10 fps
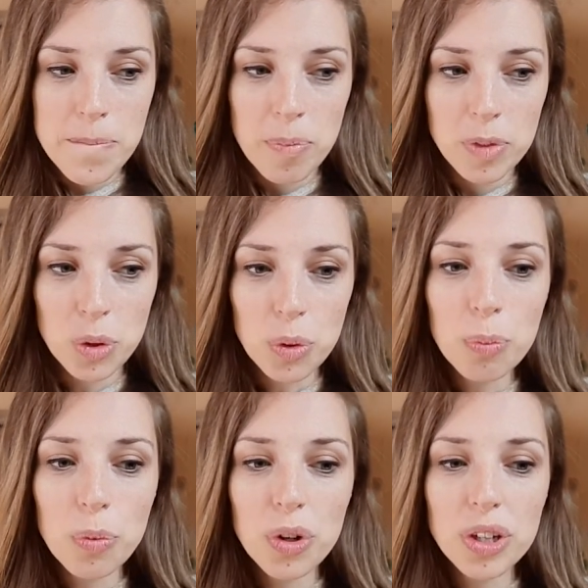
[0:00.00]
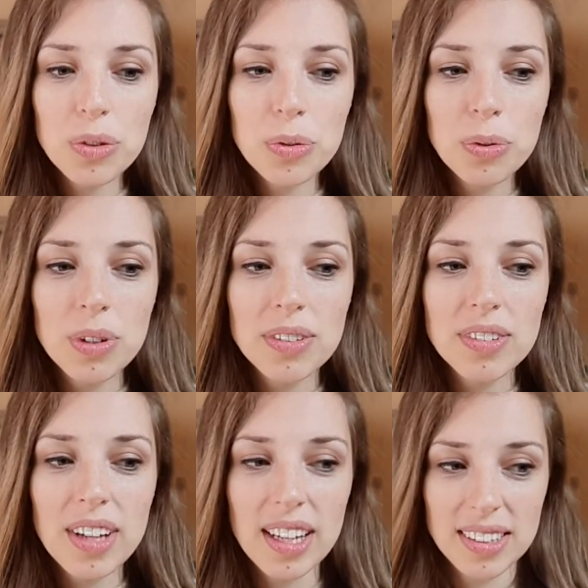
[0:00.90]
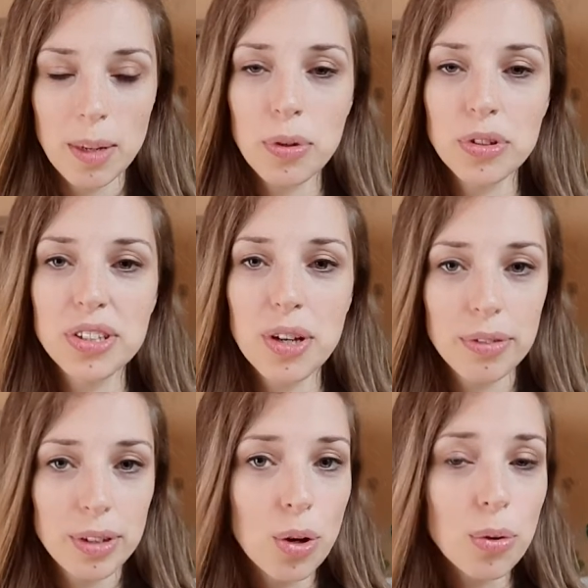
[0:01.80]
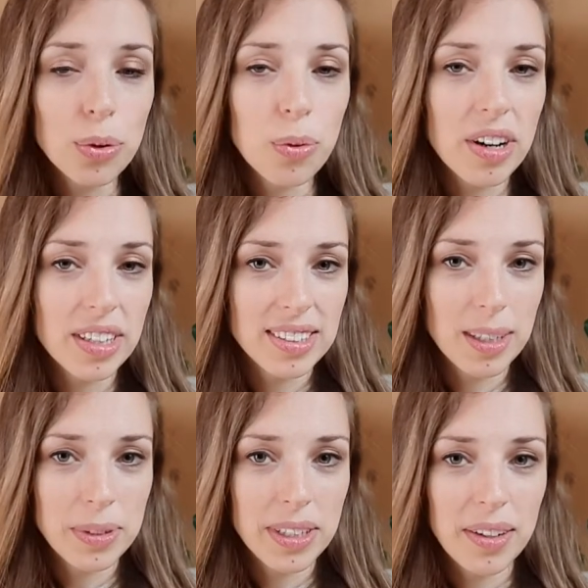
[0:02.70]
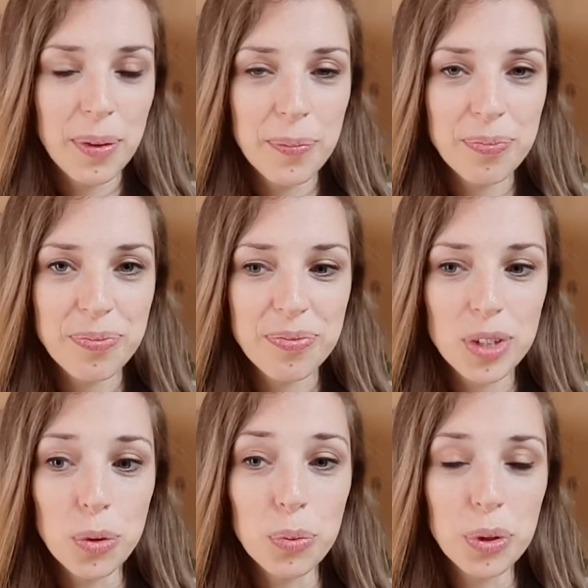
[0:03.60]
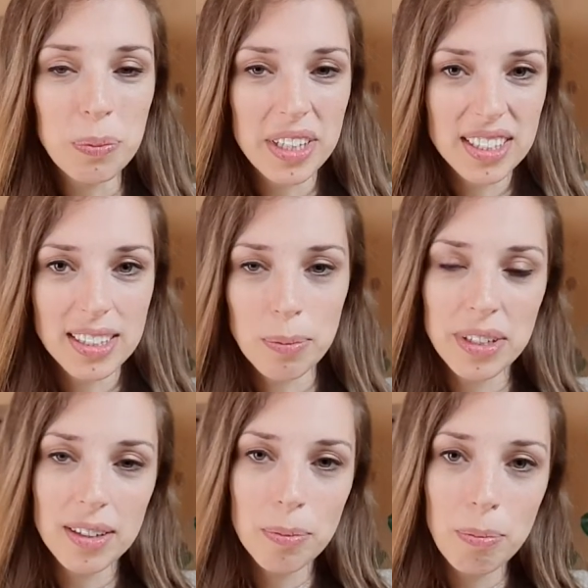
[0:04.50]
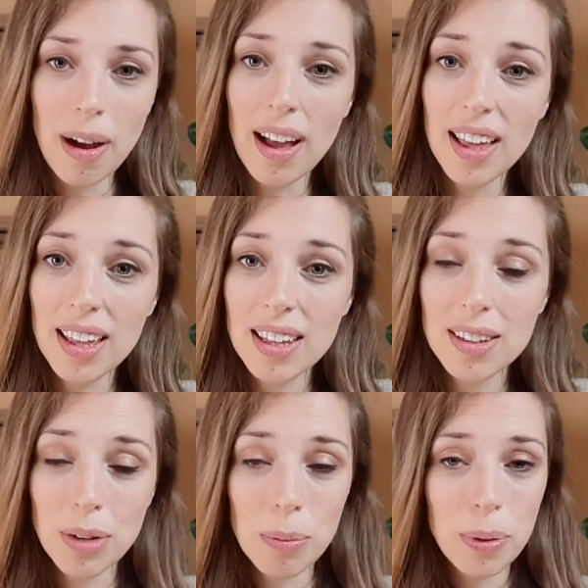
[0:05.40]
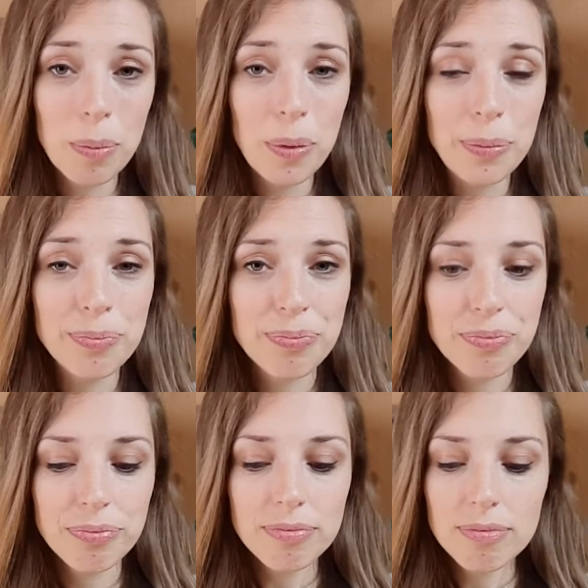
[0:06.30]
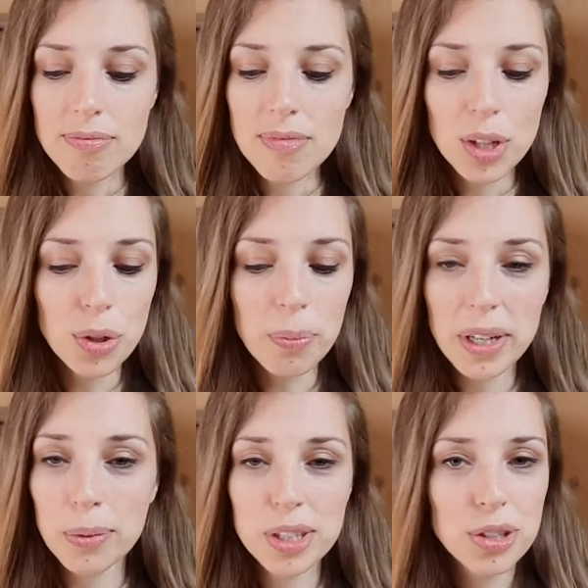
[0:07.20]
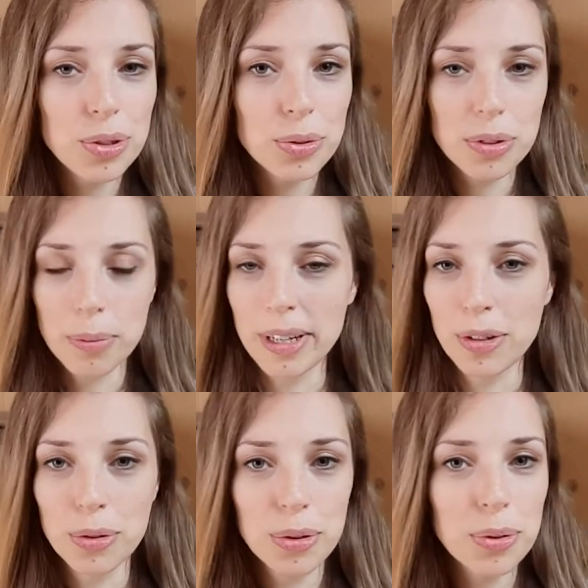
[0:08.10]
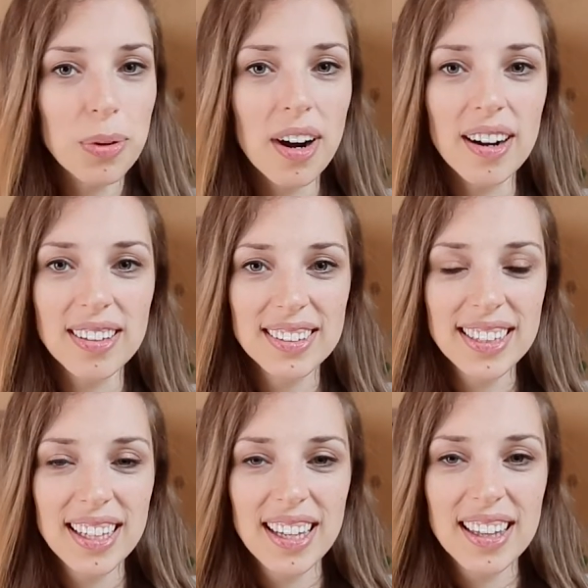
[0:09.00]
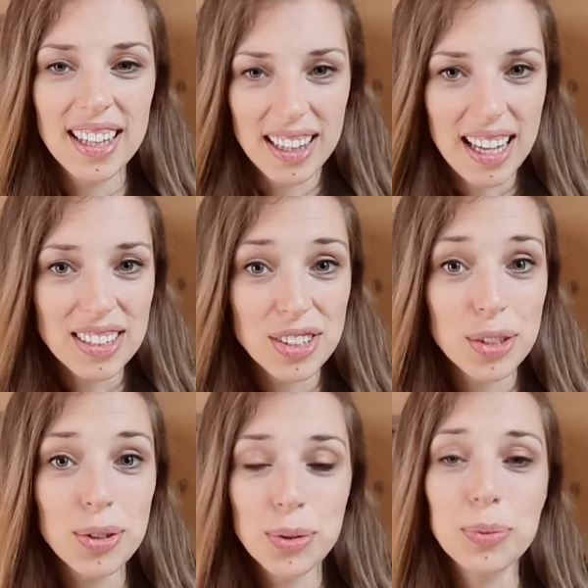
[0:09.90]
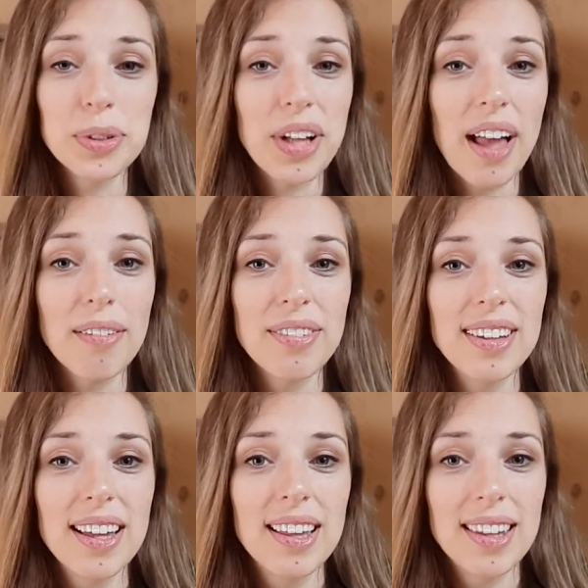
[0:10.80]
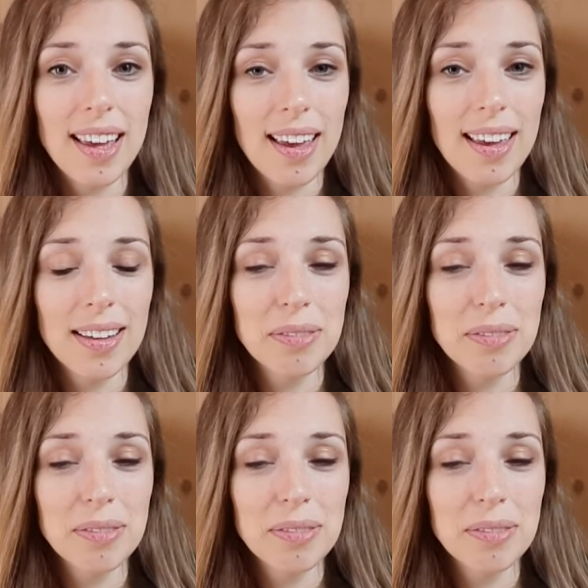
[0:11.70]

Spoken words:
So the more you accept yourself and know you are accepted, you will be accepted by the right people. No matter what you do, no matter who you are, the less you will have the ick.